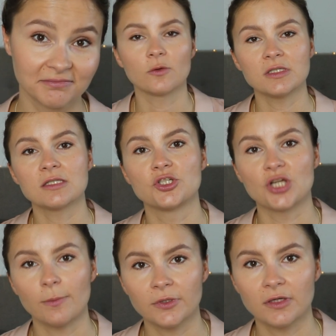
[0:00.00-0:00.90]
So this
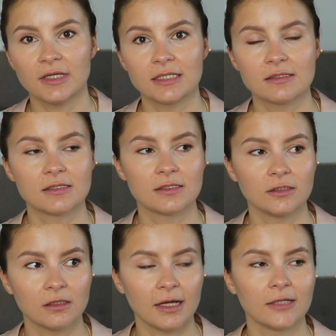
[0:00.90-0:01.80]
jumper that
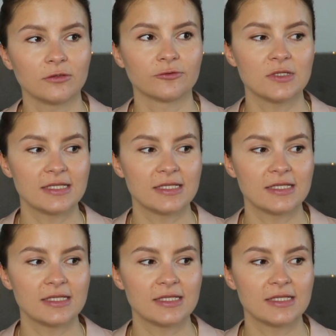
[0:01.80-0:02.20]
still kind of